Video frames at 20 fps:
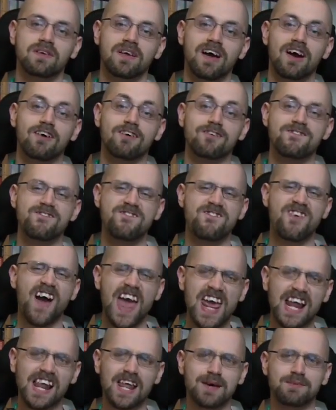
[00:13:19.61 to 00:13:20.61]
Our
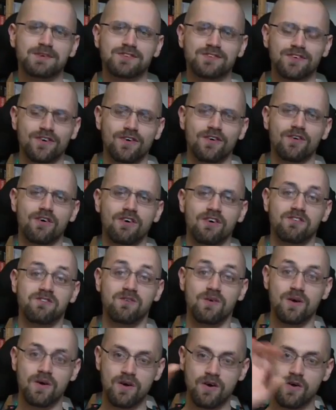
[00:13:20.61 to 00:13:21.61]
final episode of
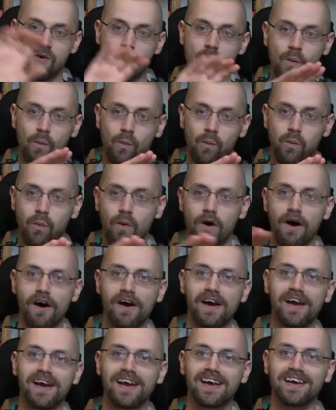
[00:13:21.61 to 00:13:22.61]

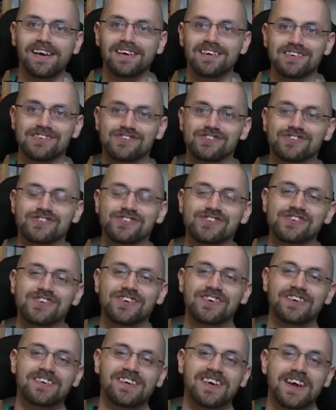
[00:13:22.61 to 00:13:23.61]
voice.
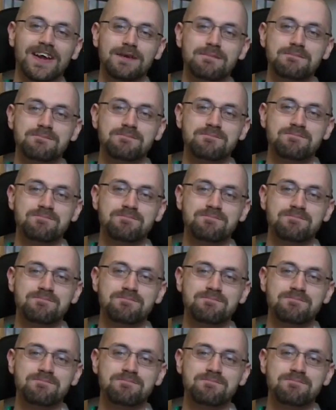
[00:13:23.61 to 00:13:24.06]
Right?